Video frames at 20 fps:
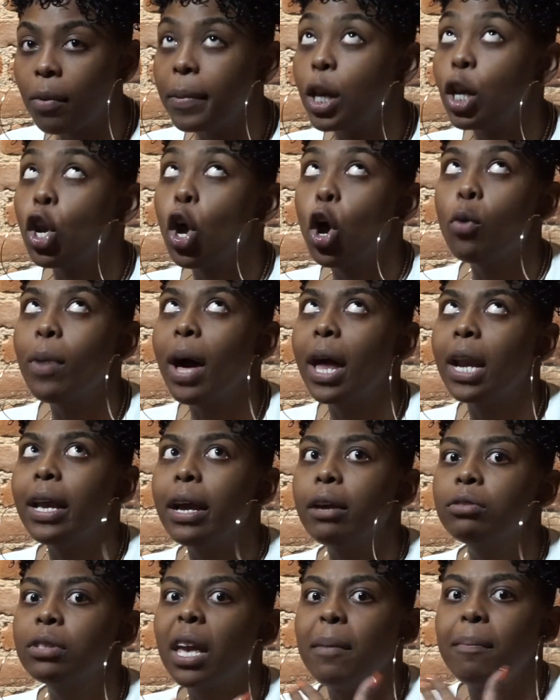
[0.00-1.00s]
women,
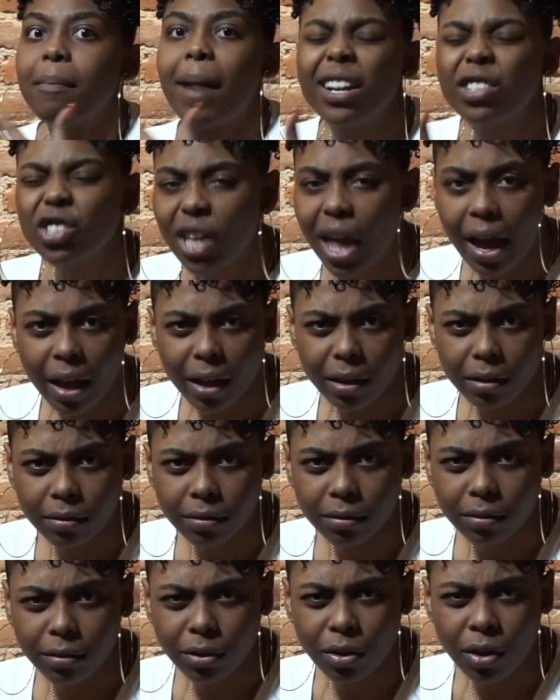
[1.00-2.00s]
nobody else can match that.
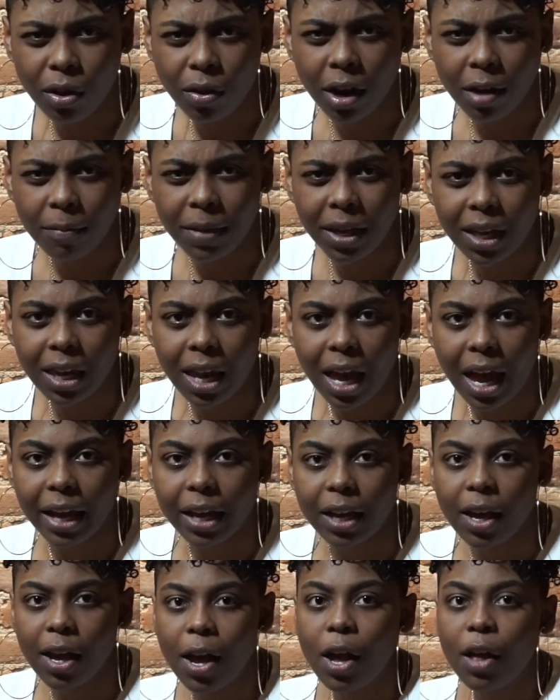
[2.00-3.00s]
You know what I mean?
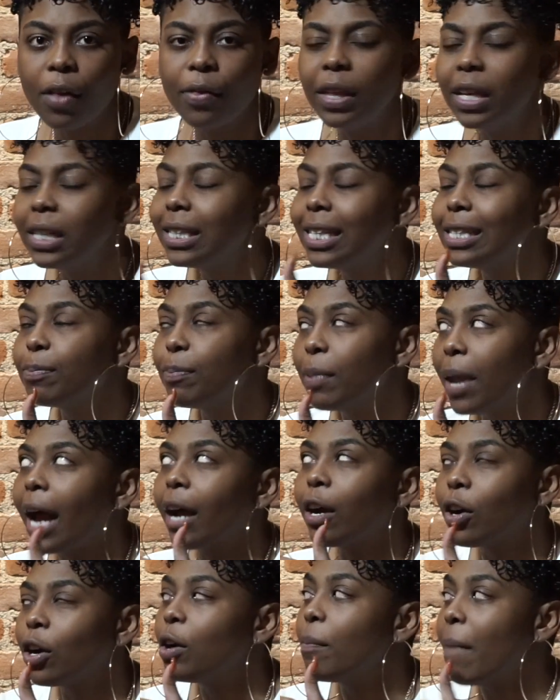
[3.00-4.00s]
Like, this is
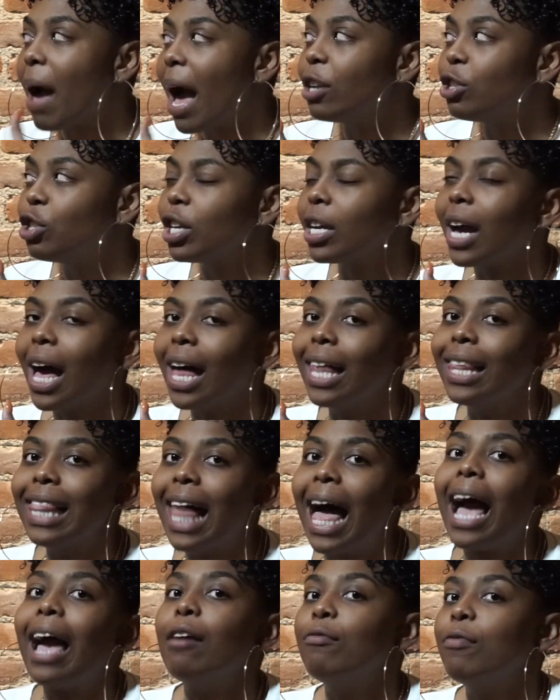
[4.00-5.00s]
Black girl magic
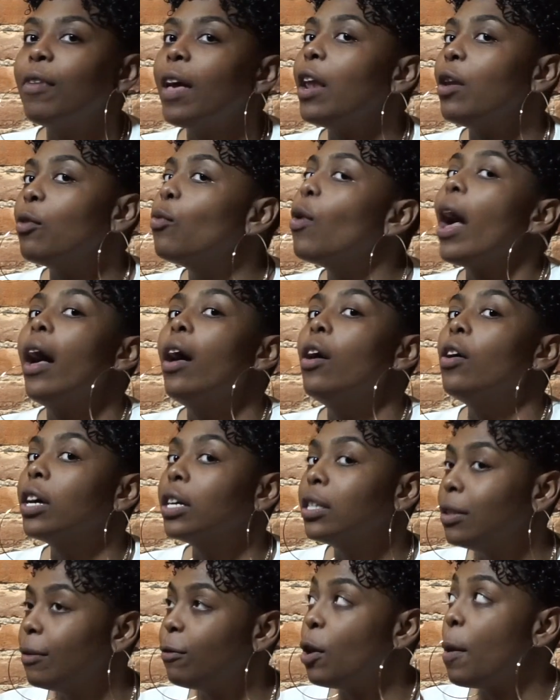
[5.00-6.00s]
alive and well.
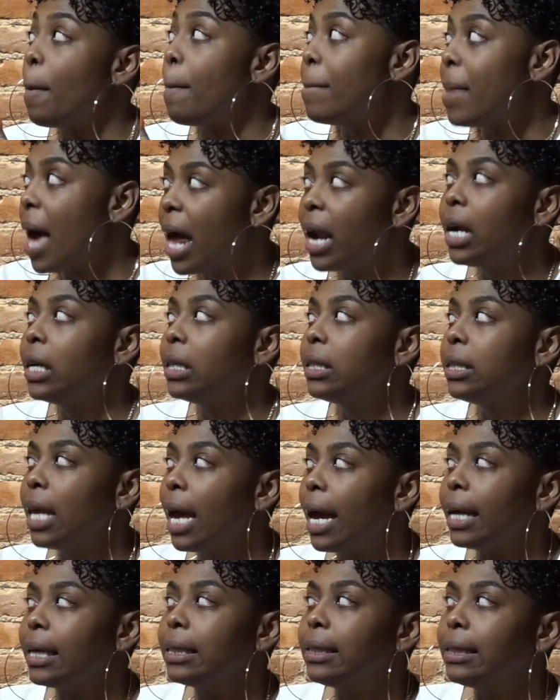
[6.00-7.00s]
Because if you met us
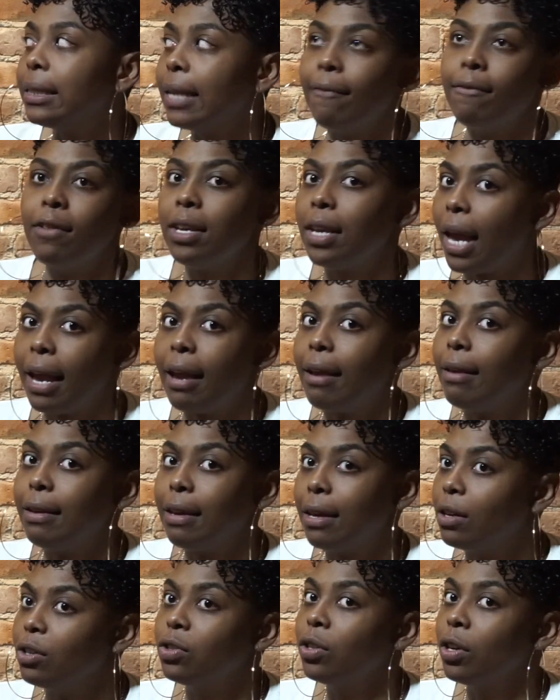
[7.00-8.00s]
like
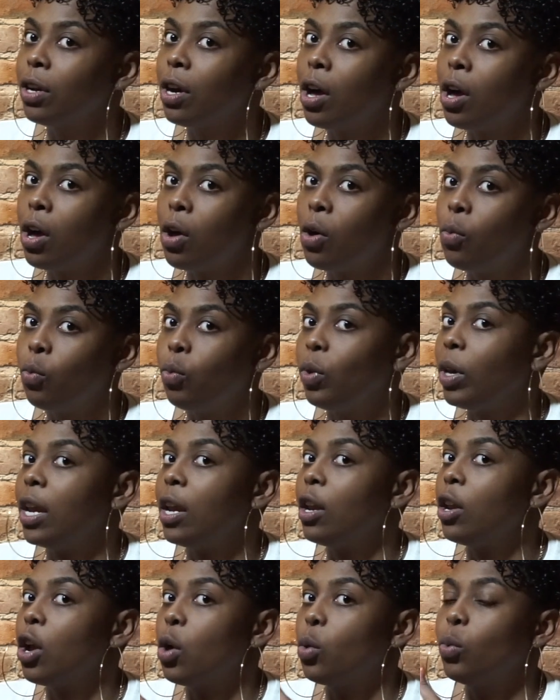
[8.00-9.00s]
7-8 years ago, we
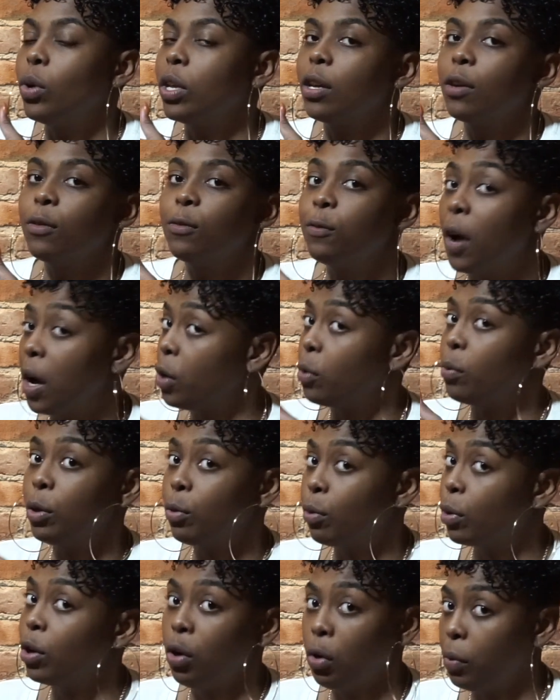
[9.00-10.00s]
didn't know what the fuck
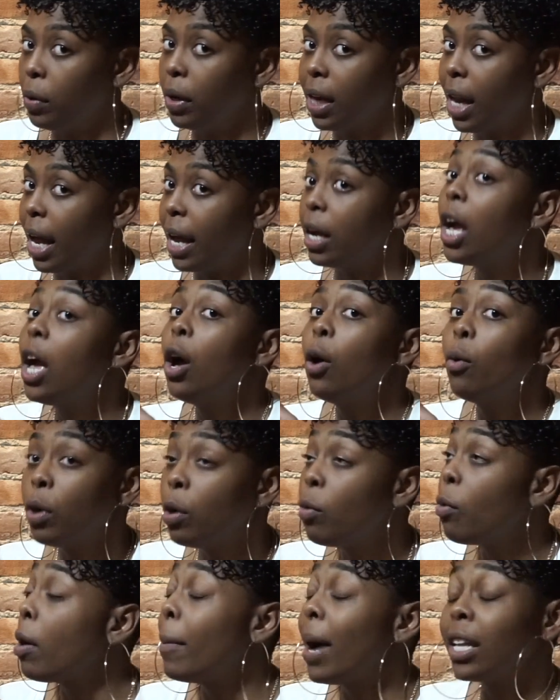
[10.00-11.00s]
we were doing. Like,
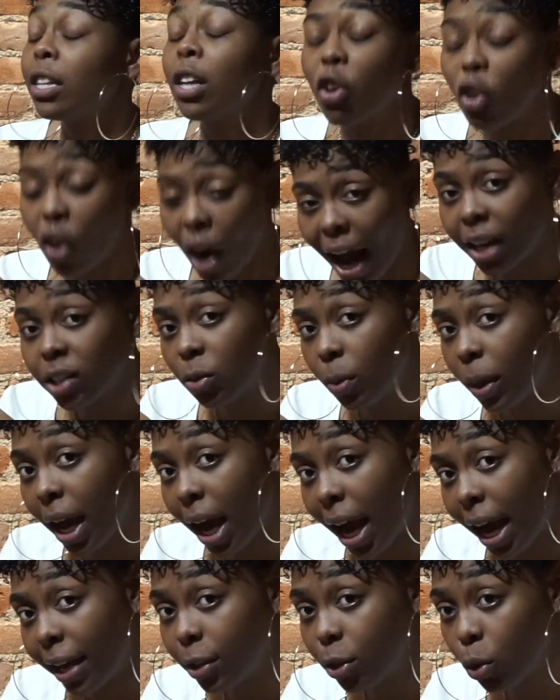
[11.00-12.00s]
we were about to
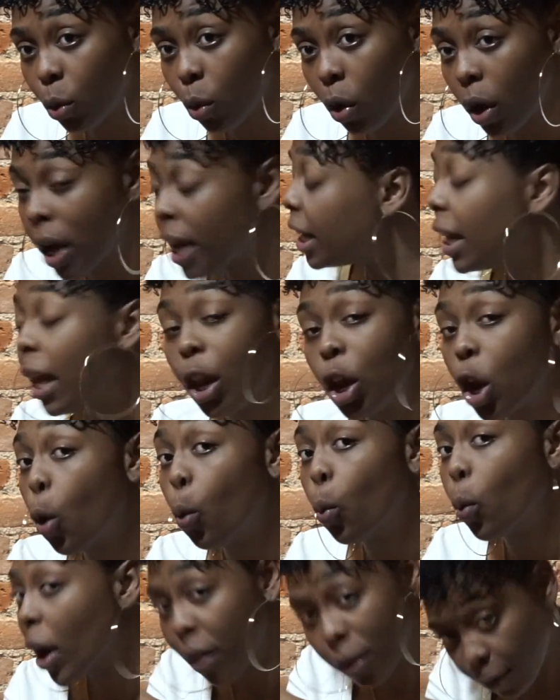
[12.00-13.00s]
graduate high school and didn't
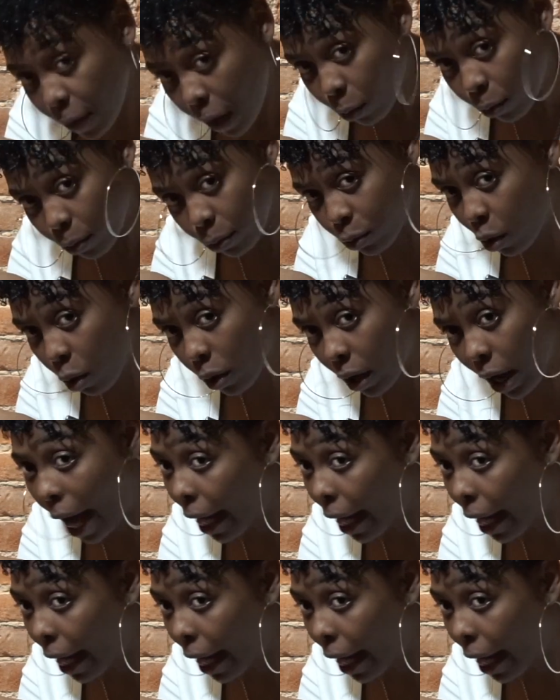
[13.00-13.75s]
know where the fuck we was going to